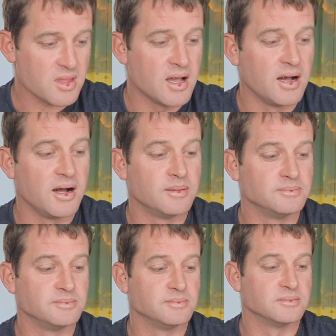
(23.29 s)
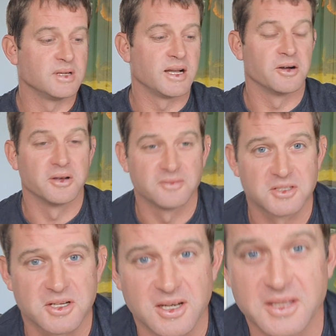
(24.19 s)
Hang on, I've
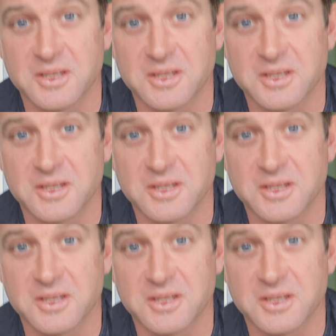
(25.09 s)
just got to let the